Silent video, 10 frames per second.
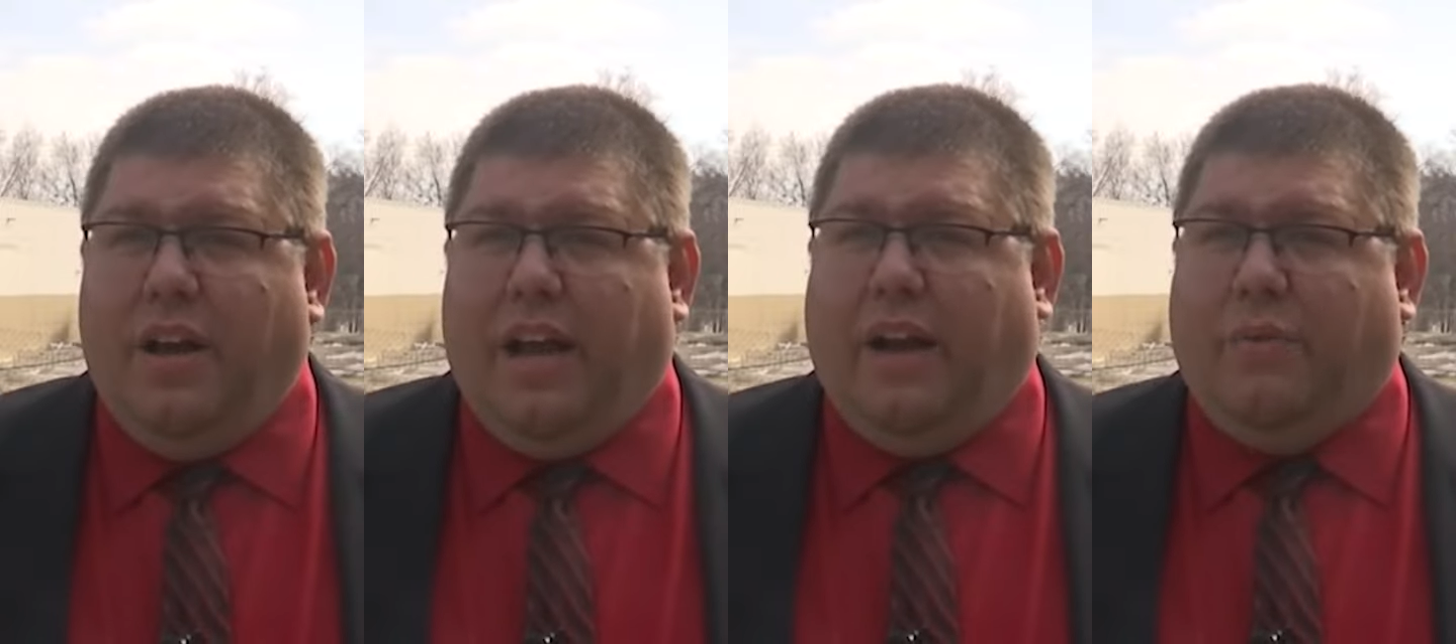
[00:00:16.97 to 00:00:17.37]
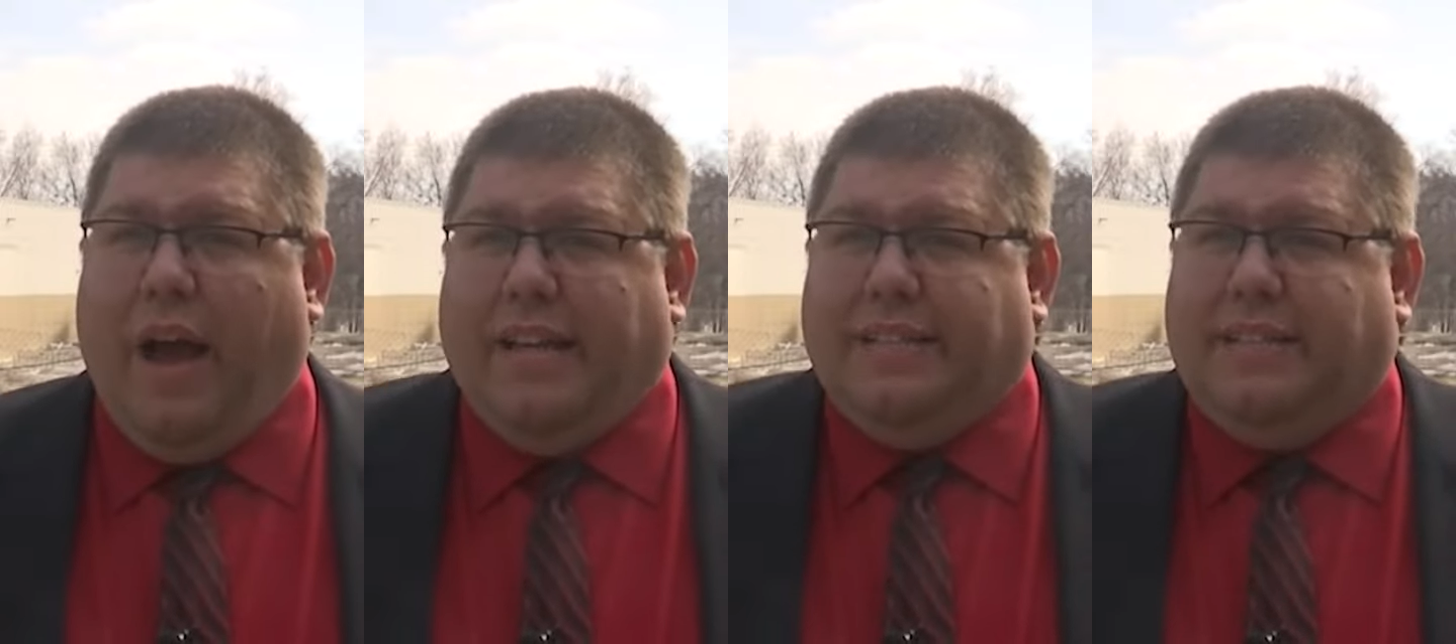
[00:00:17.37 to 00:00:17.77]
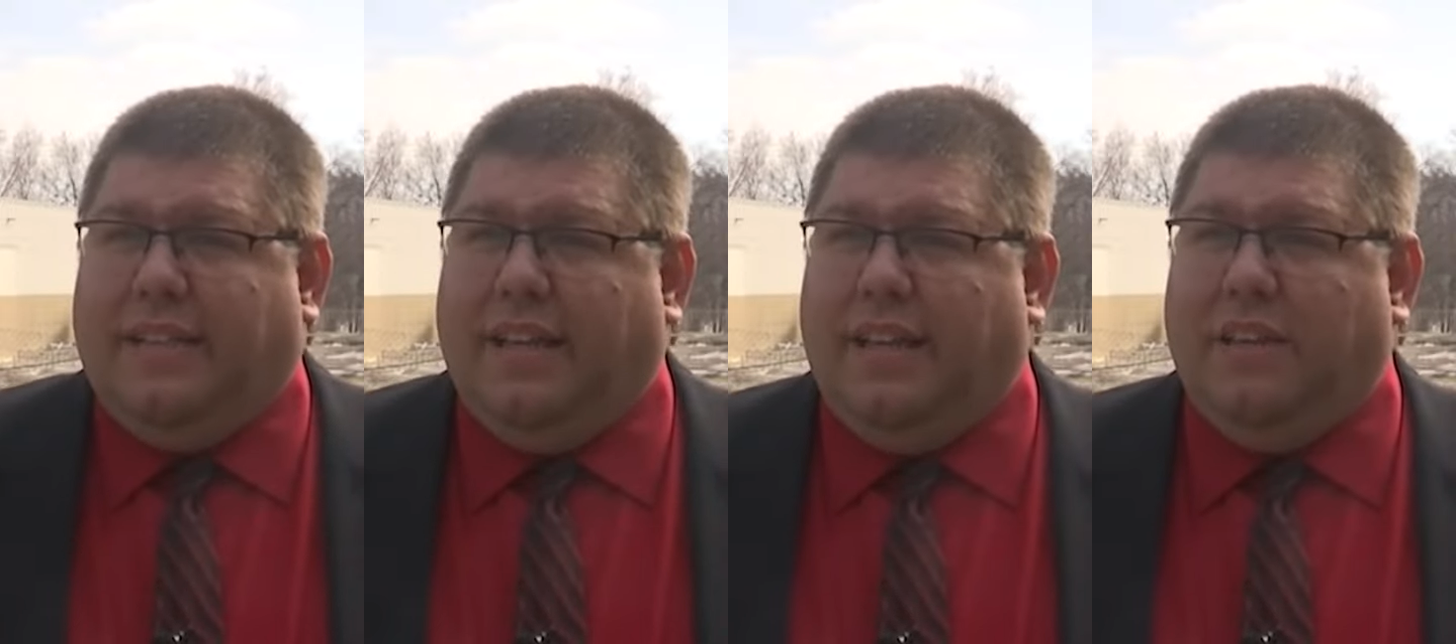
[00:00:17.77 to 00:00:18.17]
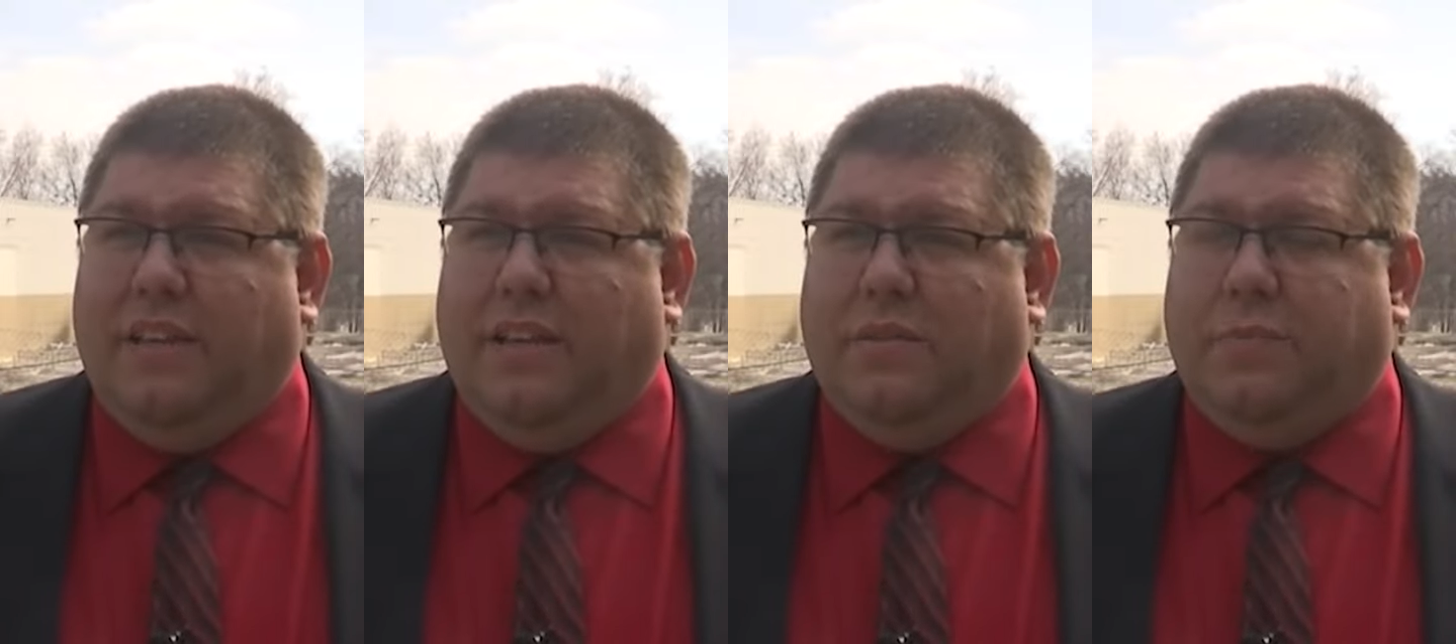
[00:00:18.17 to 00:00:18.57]
kind of rise to the,
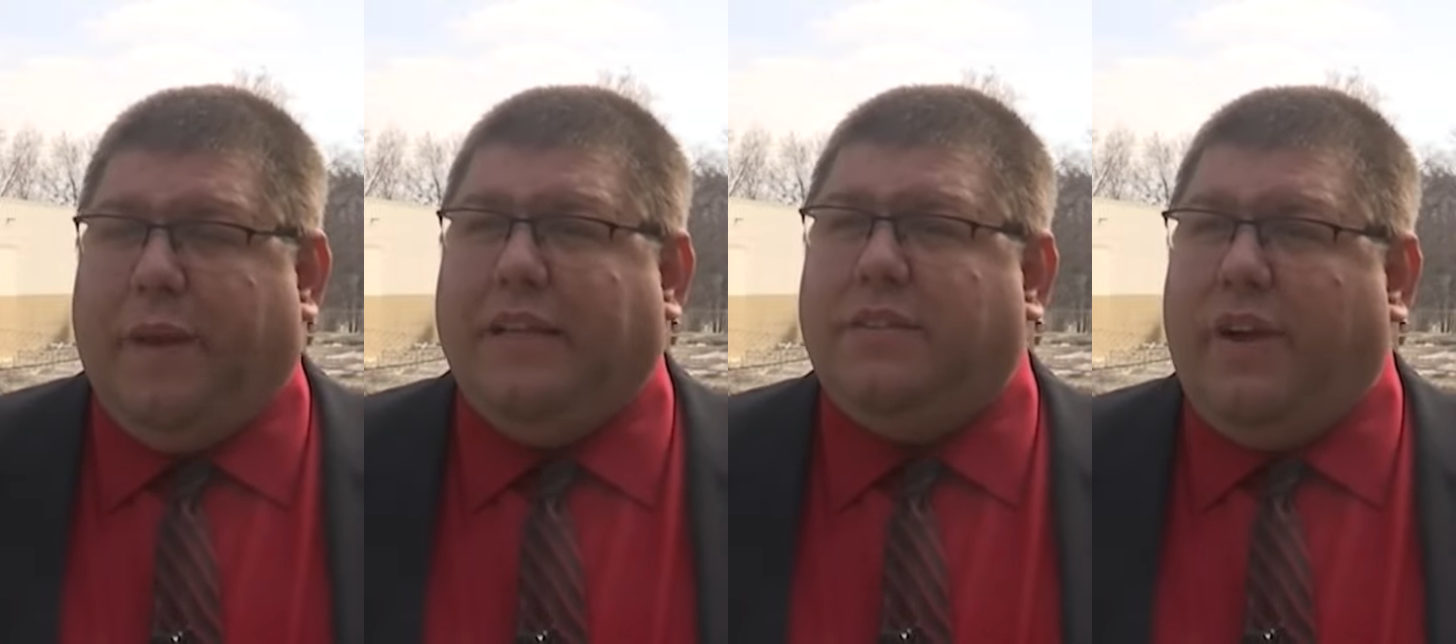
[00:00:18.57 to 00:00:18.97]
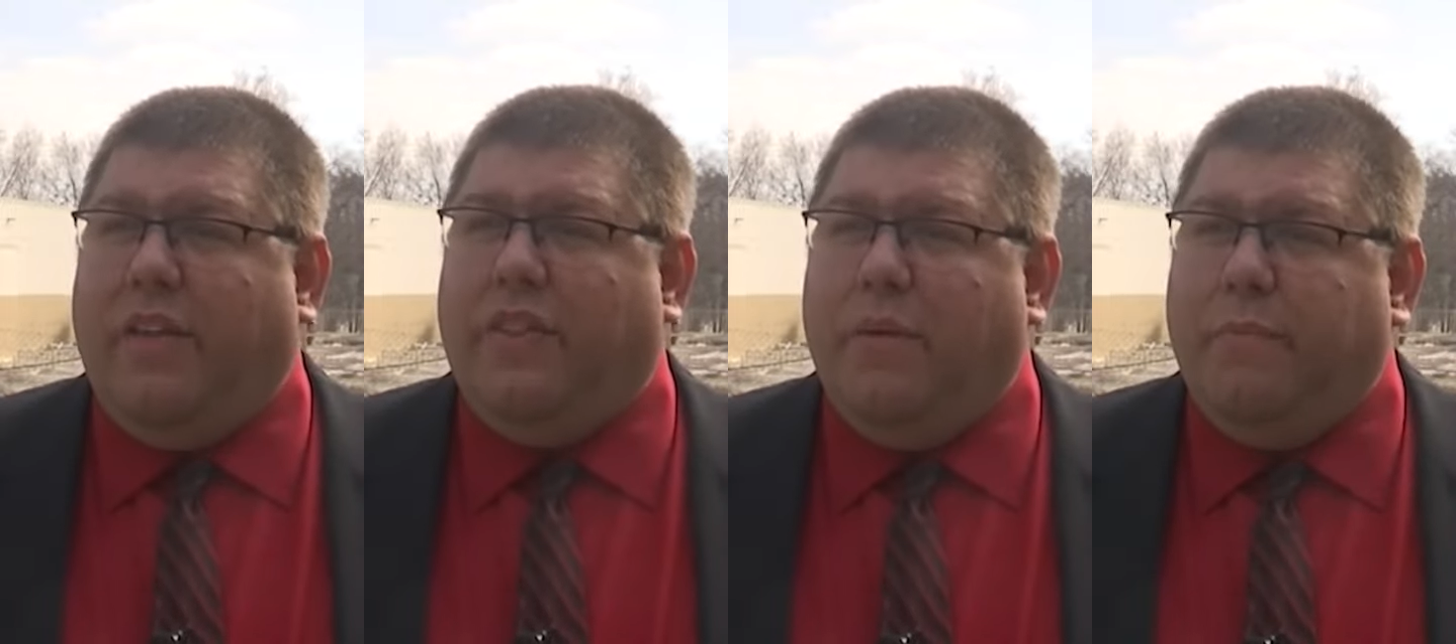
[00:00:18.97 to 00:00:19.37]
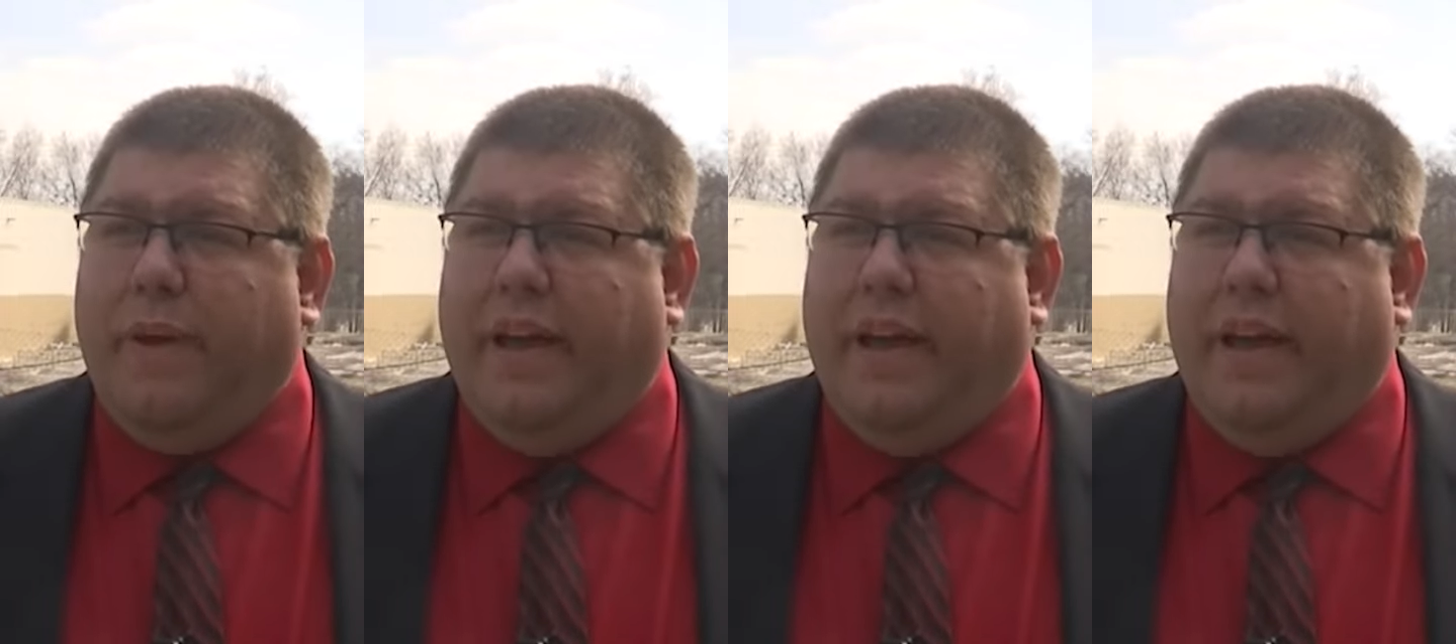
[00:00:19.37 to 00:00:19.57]
the space around them,